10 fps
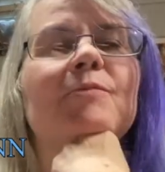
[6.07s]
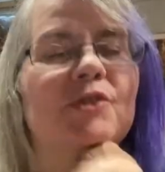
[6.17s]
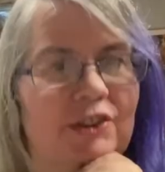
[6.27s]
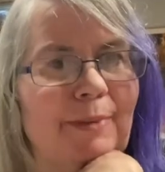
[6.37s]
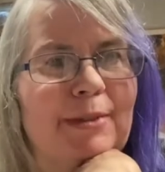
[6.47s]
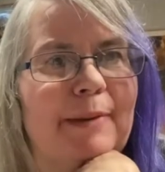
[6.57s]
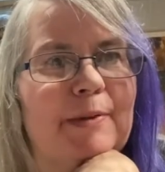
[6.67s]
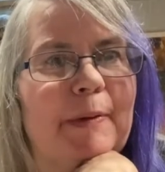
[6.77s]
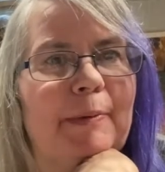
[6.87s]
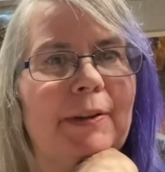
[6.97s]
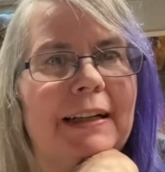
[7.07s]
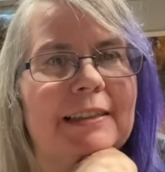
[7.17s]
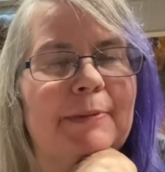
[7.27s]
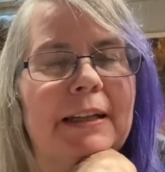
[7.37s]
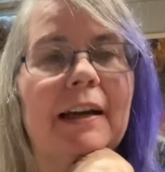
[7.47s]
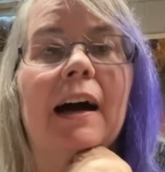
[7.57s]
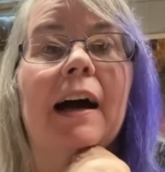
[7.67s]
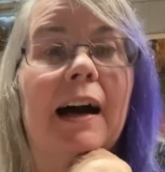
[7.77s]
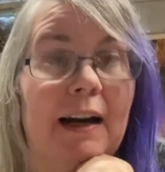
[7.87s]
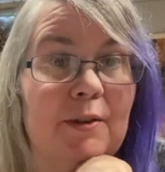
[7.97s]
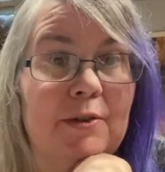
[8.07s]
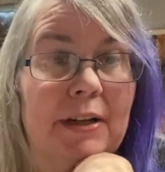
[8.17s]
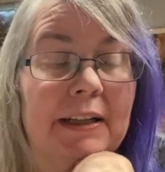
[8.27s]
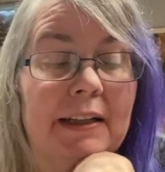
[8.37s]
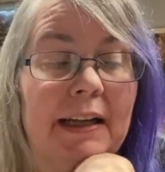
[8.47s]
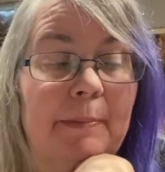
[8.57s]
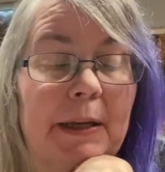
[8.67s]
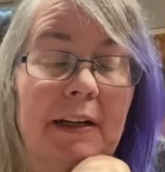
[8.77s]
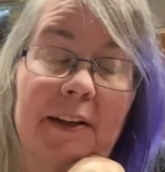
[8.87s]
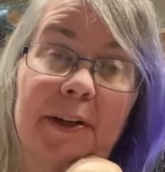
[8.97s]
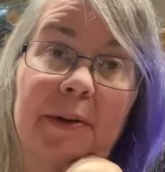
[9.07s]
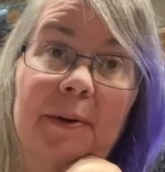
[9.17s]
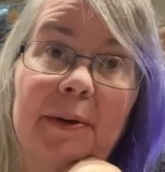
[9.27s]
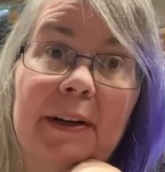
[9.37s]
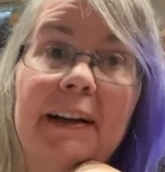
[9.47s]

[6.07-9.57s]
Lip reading: Sometimes people ask me, how dragon happy are you?